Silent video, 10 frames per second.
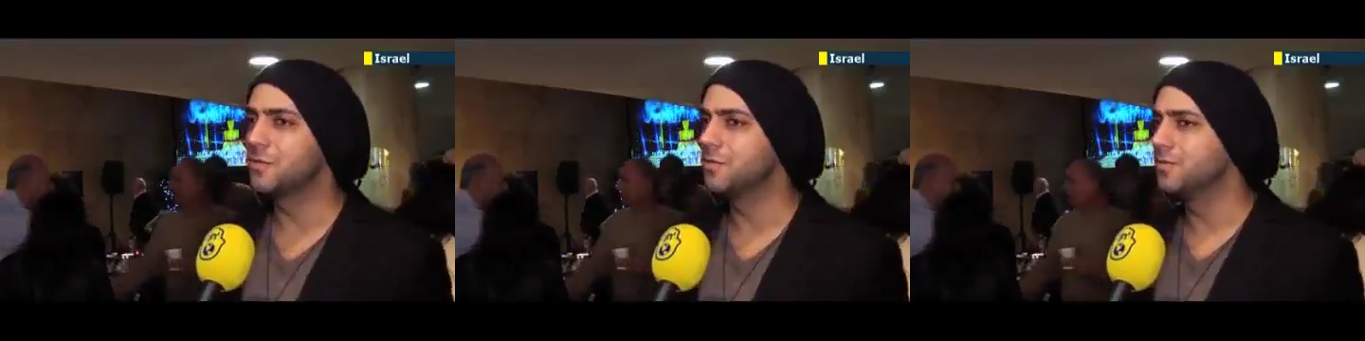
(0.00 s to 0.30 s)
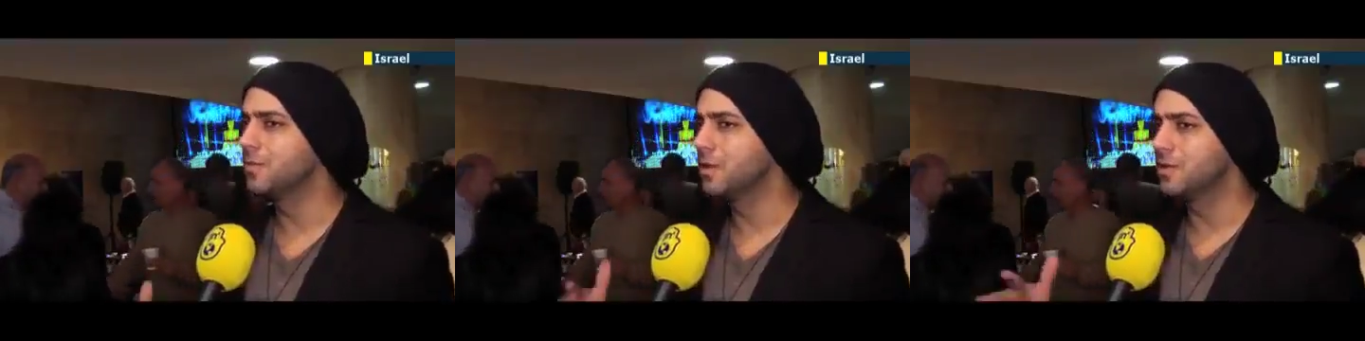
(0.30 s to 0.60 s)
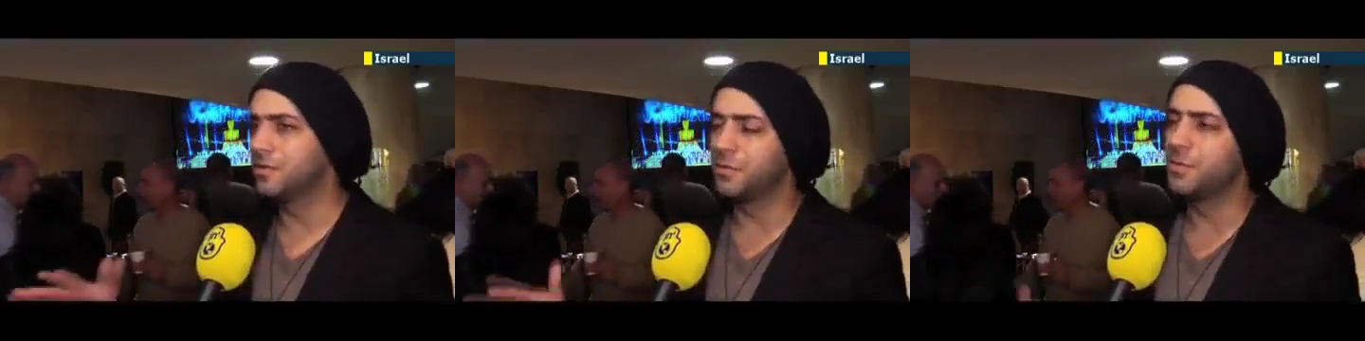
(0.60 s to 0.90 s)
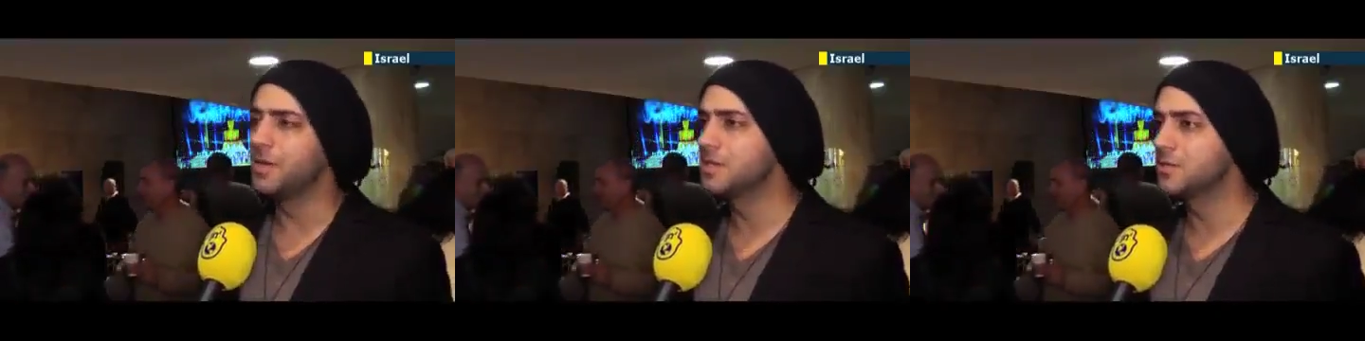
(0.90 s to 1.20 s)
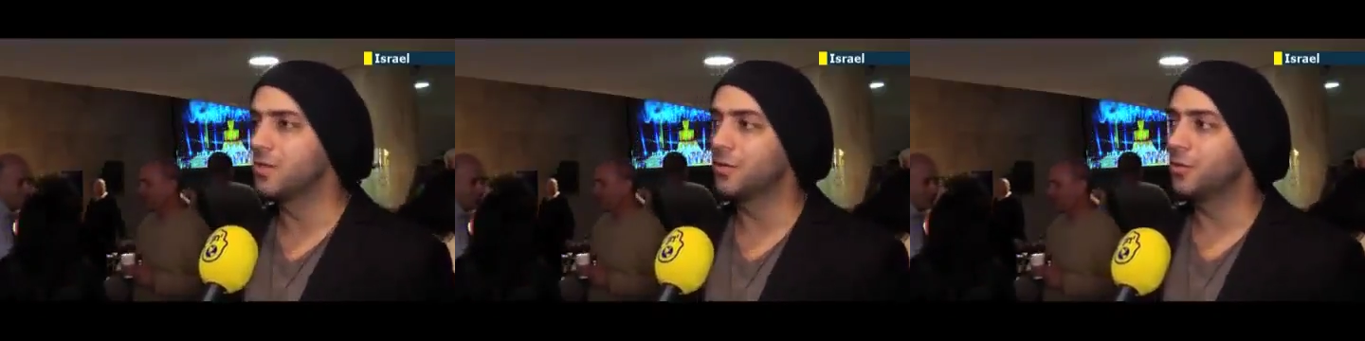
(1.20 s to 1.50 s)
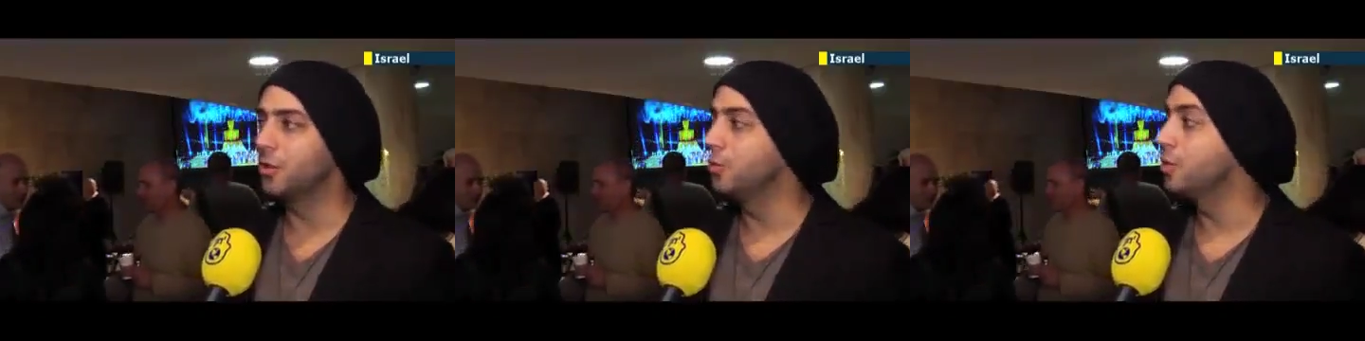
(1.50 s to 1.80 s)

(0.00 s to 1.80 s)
from different places around the world.